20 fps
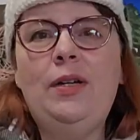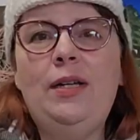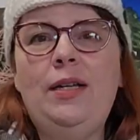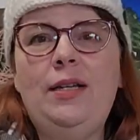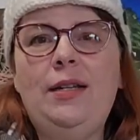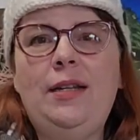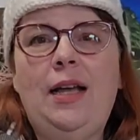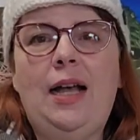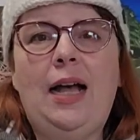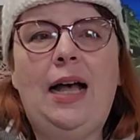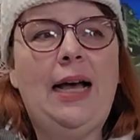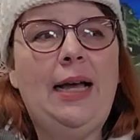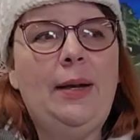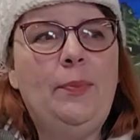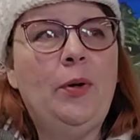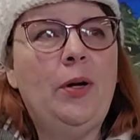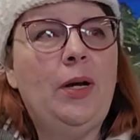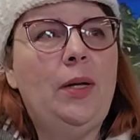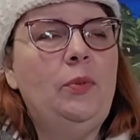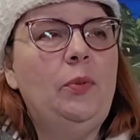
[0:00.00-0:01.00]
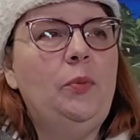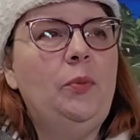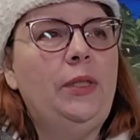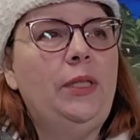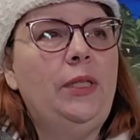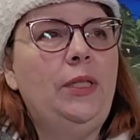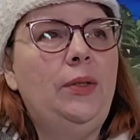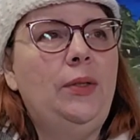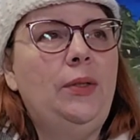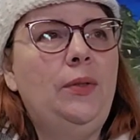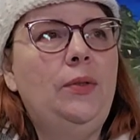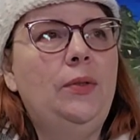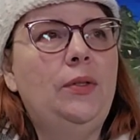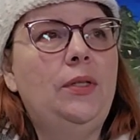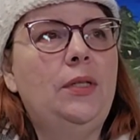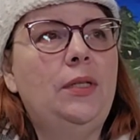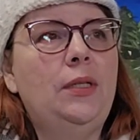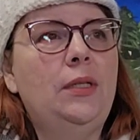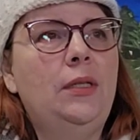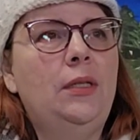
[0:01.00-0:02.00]
one I probably
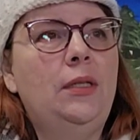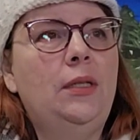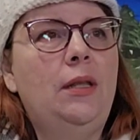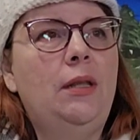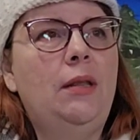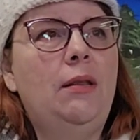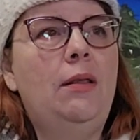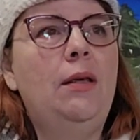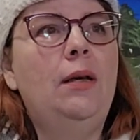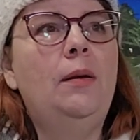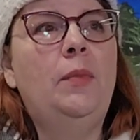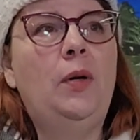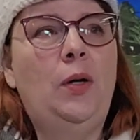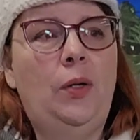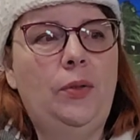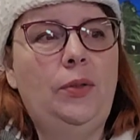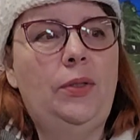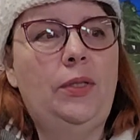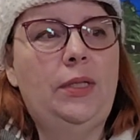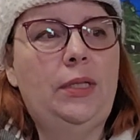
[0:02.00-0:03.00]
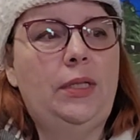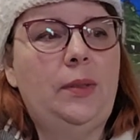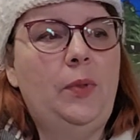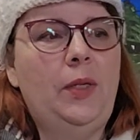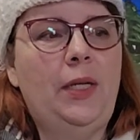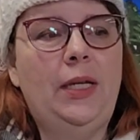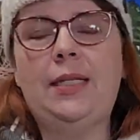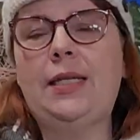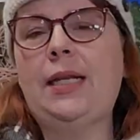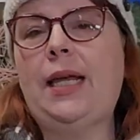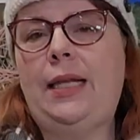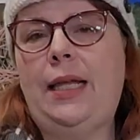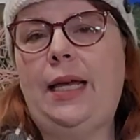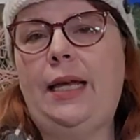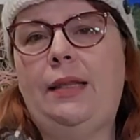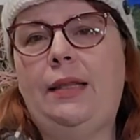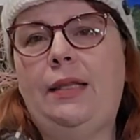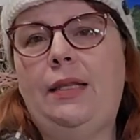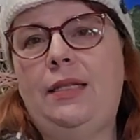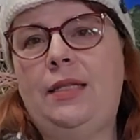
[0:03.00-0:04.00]
use the most because I
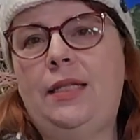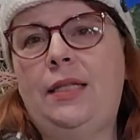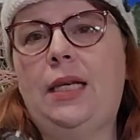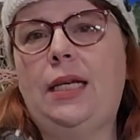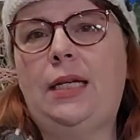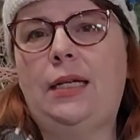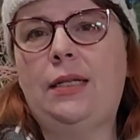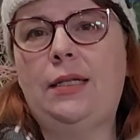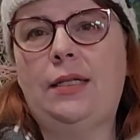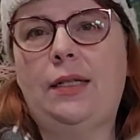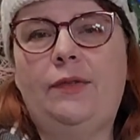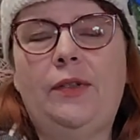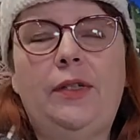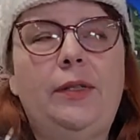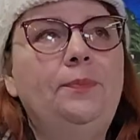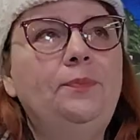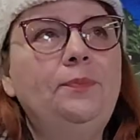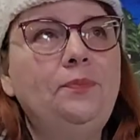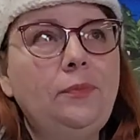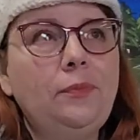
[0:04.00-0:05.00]
like the aesthetics of it.